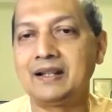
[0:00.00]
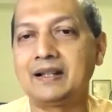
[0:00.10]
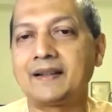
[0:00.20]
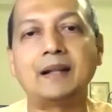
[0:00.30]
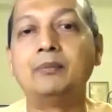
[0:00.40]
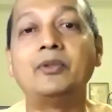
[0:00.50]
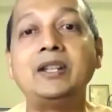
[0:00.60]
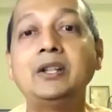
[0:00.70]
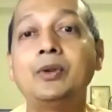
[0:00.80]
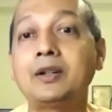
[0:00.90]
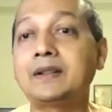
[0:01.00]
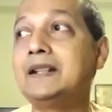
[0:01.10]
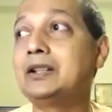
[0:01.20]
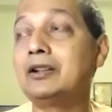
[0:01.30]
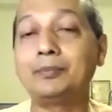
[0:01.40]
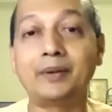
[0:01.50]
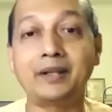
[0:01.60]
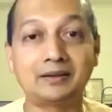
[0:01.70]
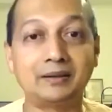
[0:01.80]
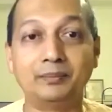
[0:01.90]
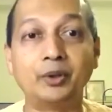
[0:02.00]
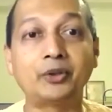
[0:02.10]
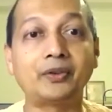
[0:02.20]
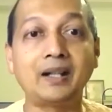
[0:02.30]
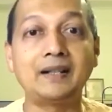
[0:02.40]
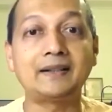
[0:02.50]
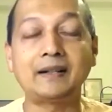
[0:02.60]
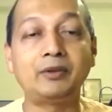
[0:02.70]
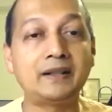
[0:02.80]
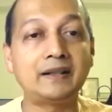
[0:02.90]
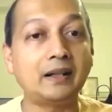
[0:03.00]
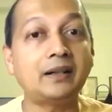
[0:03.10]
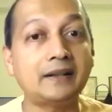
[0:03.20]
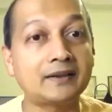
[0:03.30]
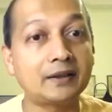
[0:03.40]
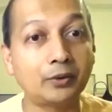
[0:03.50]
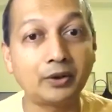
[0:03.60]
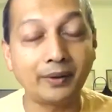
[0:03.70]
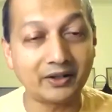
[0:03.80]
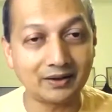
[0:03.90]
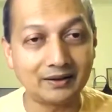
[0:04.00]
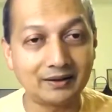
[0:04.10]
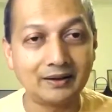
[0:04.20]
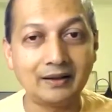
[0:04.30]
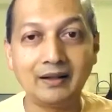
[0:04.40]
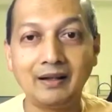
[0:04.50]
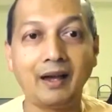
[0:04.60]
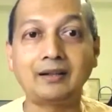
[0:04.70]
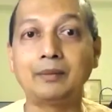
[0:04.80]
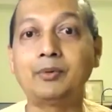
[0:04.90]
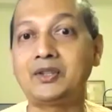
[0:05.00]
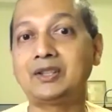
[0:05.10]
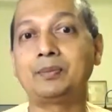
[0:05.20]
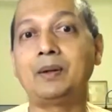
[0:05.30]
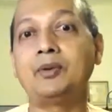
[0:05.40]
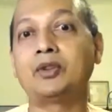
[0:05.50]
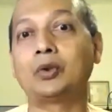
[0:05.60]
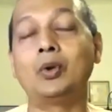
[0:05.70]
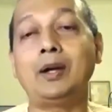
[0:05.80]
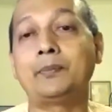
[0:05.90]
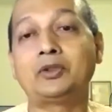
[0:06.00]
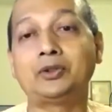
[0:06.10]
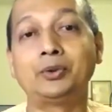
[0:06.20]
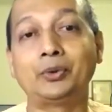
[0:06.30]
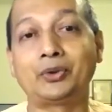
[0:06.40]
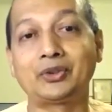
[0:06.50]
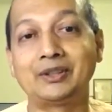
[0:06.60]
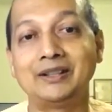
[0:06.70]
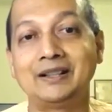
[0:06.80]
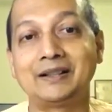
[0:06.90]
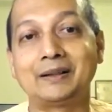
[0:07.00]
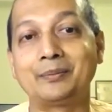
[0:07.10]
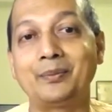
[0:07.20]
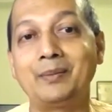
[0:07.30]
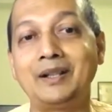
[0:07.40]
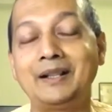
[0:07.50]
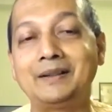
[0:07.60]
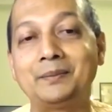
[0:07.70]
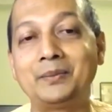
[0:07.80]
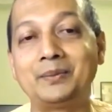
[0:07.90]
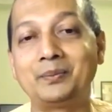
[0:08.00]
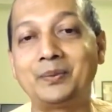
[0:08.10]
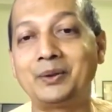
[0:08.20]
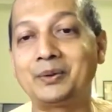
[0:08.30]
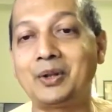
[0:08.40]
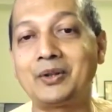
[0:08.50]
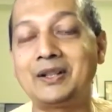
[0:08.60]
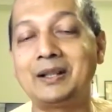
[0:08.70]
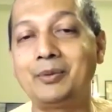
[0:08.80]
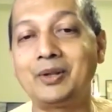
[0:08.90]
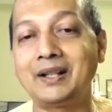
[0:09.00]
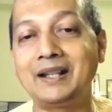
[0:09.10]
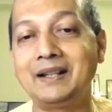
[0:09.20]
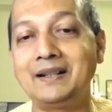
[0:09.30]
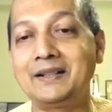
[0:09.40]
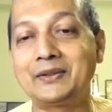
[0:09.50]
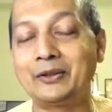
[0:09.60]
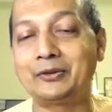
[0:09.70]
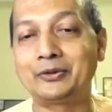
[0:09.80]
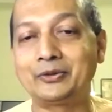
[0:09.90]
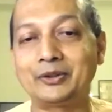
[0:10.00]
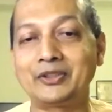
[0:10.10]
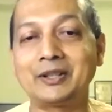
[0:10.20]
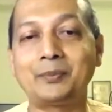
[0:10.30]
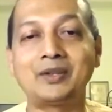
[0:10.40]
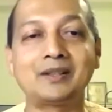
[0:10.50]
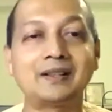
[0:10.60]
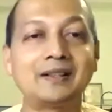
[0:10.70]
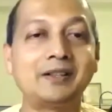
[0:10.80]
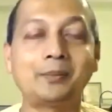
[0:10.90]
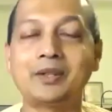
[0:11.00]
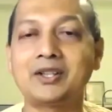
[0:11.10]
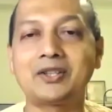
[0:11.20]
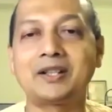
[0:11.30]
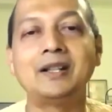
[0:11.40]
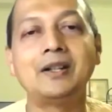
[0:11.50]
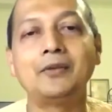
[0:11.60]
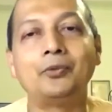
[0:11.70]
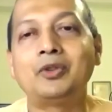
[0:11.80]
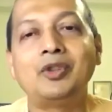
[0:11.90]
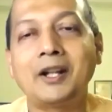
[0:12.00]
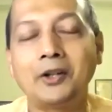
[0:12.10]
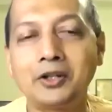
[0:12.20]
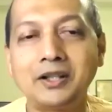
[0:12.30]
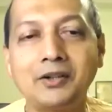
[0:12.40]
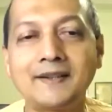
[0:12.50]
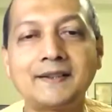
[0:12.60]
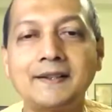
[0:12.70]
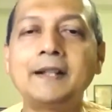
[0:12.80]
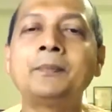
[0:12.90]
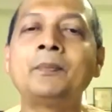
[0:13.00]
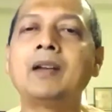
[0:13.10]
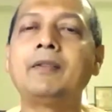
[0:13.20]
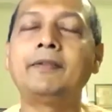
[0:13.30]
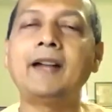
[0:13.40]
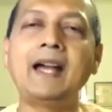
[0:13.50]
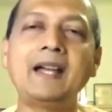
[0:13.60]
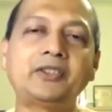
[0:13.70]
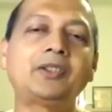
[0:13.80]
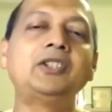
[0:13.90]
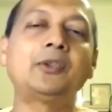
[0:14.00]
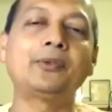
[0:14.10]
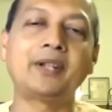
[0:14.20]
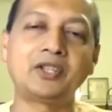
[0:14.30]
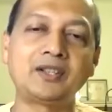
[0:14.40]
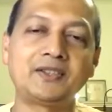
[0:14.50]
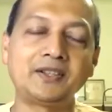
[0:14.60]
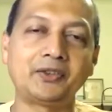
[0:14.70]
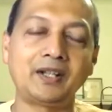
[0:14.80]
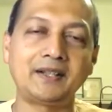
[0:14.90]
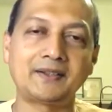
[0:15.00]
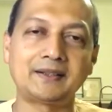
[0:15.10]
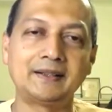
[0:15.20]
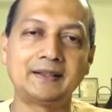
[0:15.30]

Some we do not think of, but the books raise and we think, yeah, that's a good question. And some questions may be so abstruse, maybe talking about areas of scriptural interpretation which we are not interested in. A vast range of questions is raised.